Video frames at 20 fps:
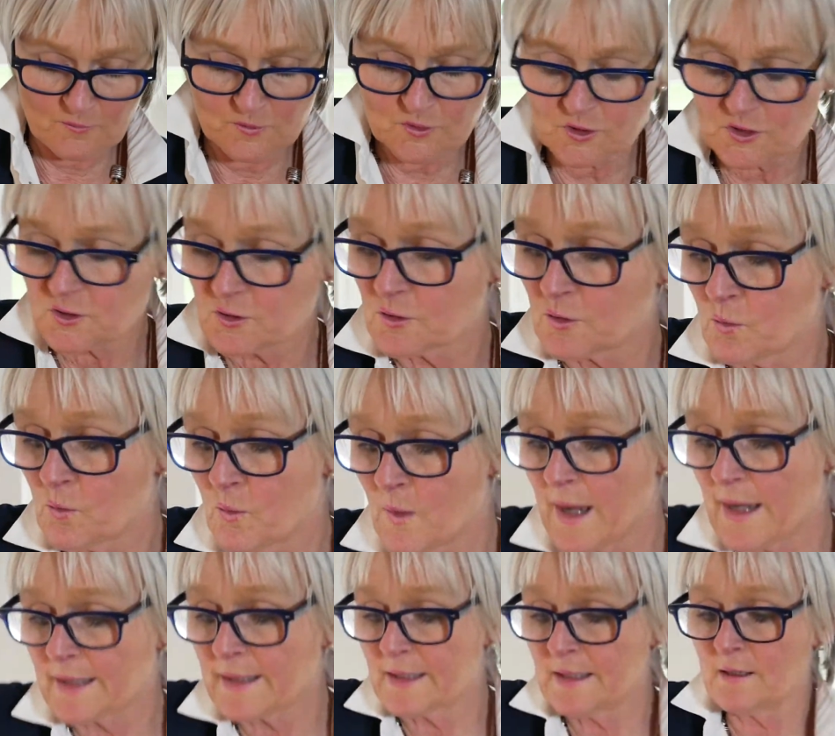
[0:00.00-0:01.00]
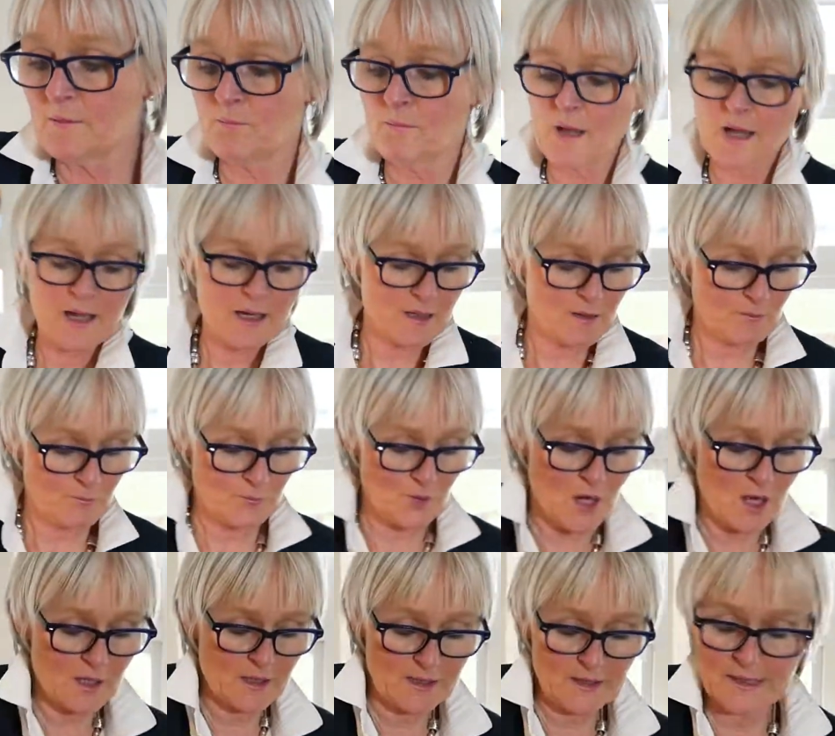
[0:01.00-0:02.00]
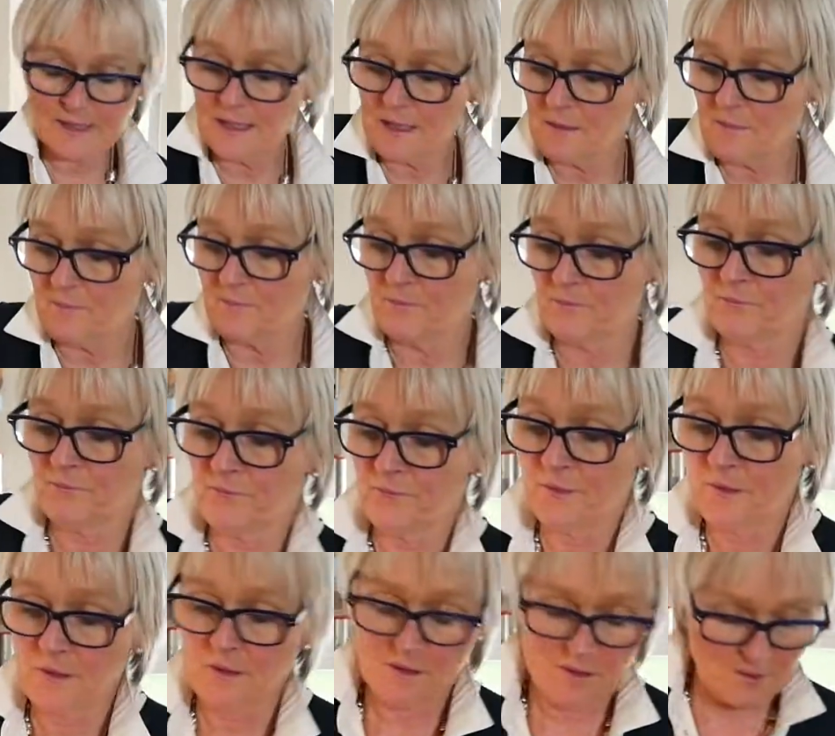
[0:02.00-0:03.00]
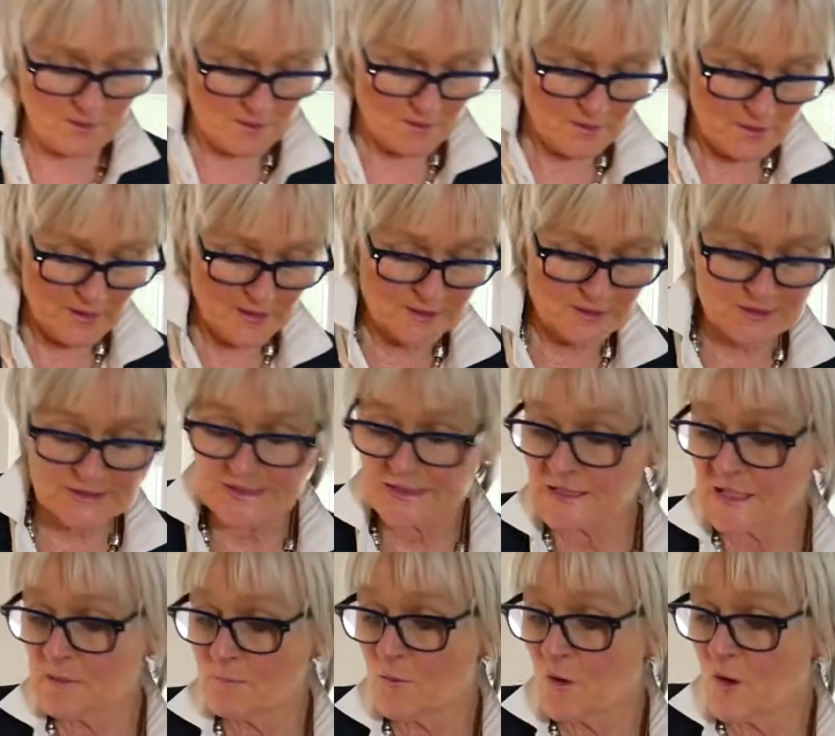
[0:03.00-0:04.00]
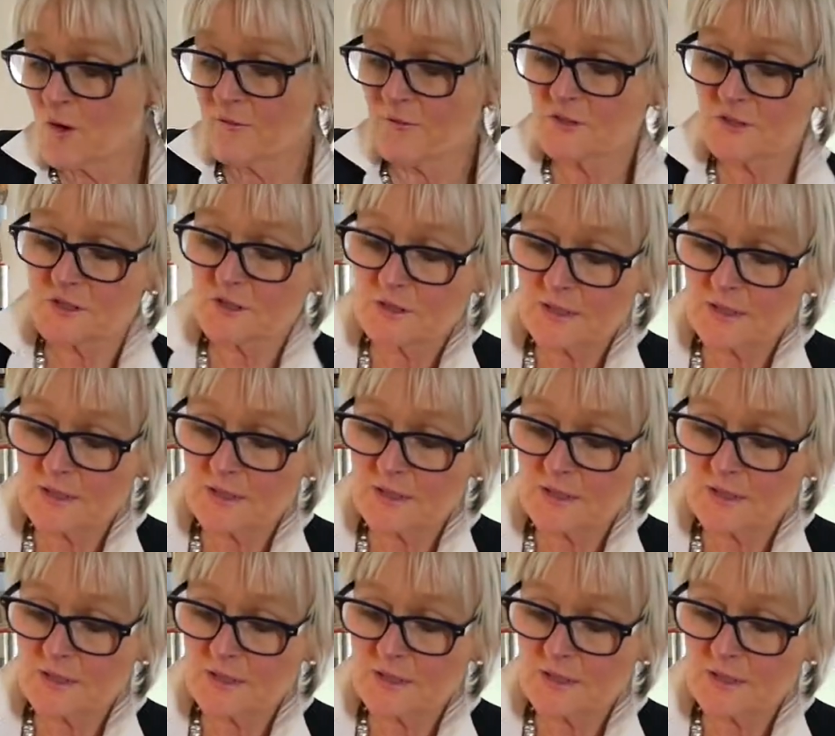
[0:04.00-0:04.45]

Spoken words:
just going to whack in my broccoli. It'll just steam off. I'm just